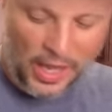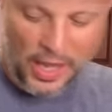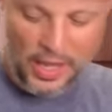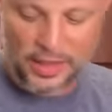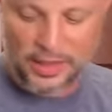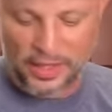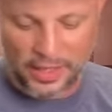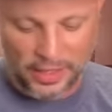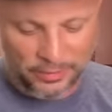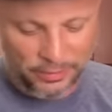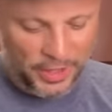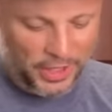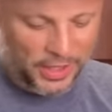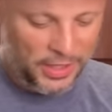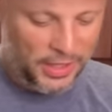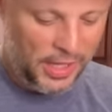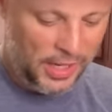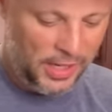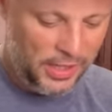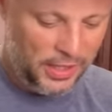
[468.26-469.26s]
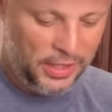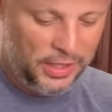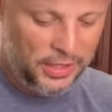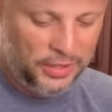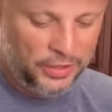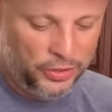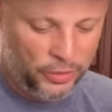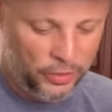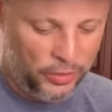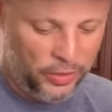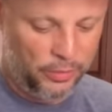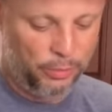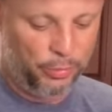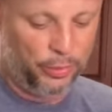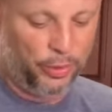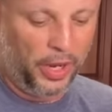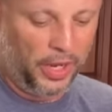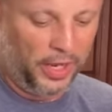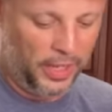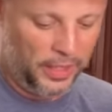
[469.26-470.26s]
and then I'm gonna get it into our
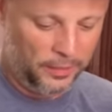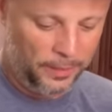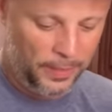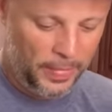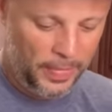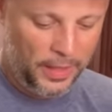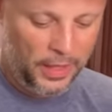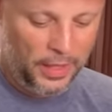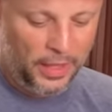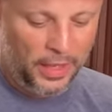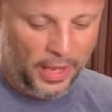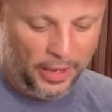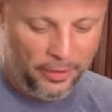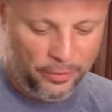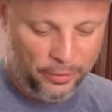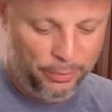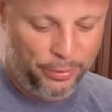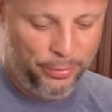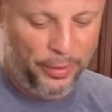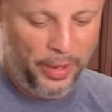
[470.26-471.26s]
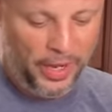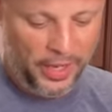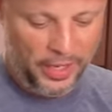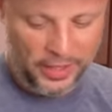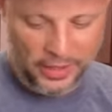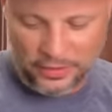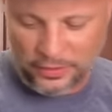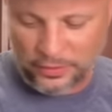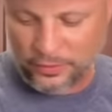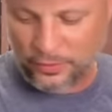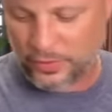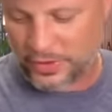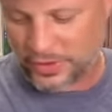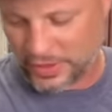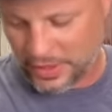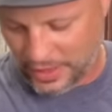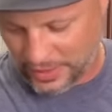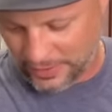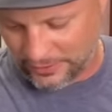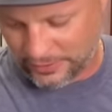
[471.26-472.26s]
brine. Our brine, which
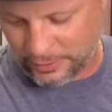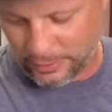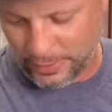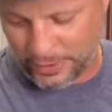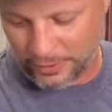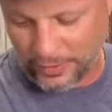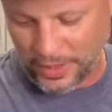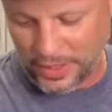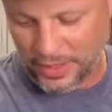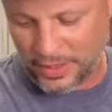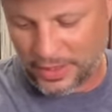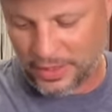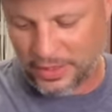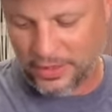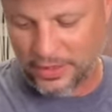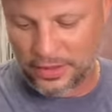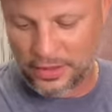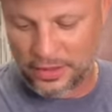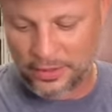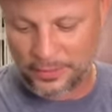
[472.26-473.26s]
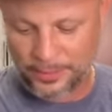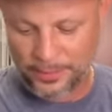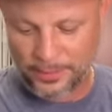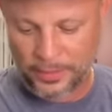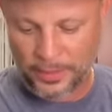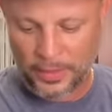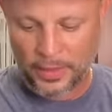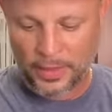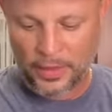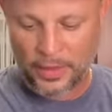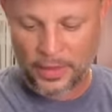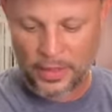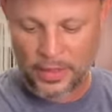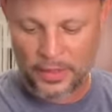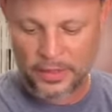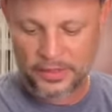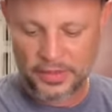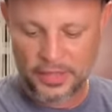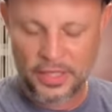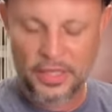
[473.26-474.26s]
I have to my right here,
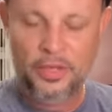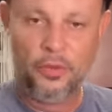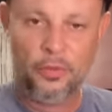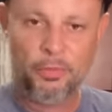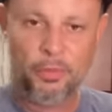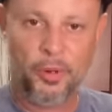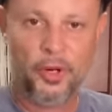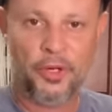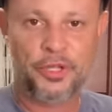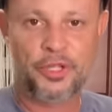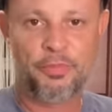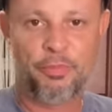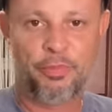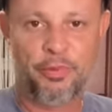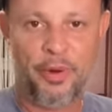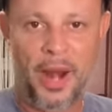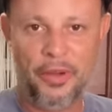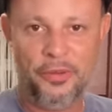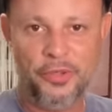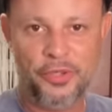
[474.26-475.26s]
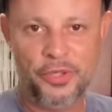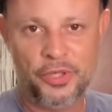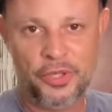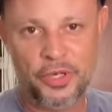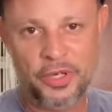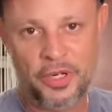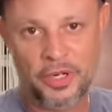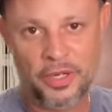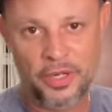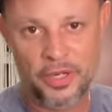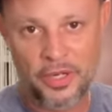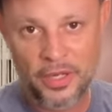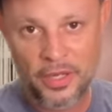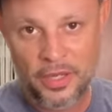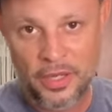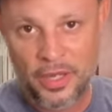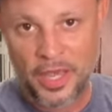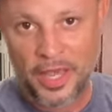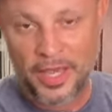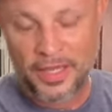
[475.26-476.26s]
is equal parts brown sugar
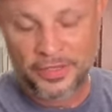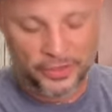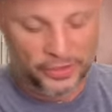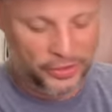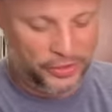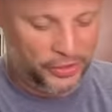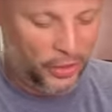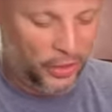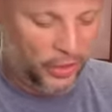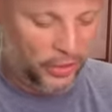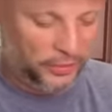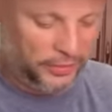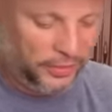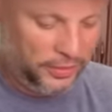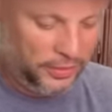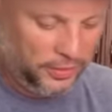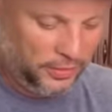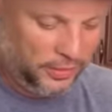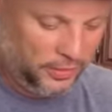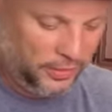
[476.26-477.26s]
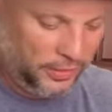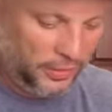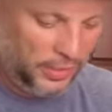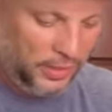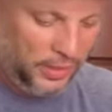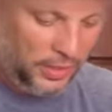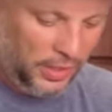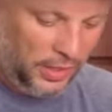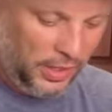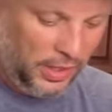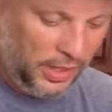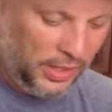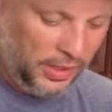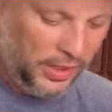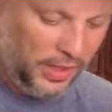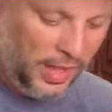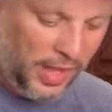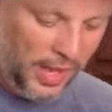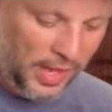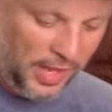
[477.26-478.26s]
and salt.
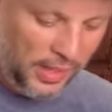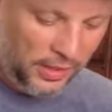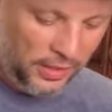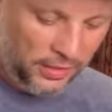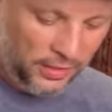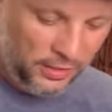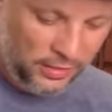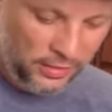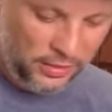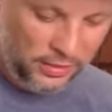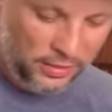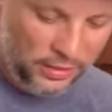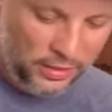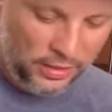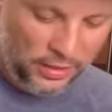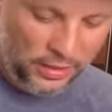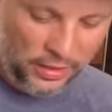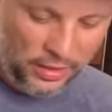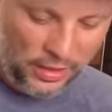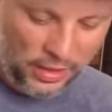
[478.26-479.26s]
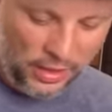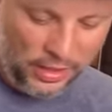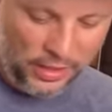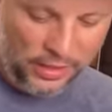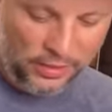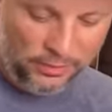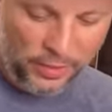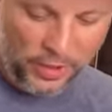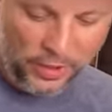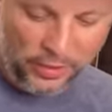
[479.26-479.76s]
And that I am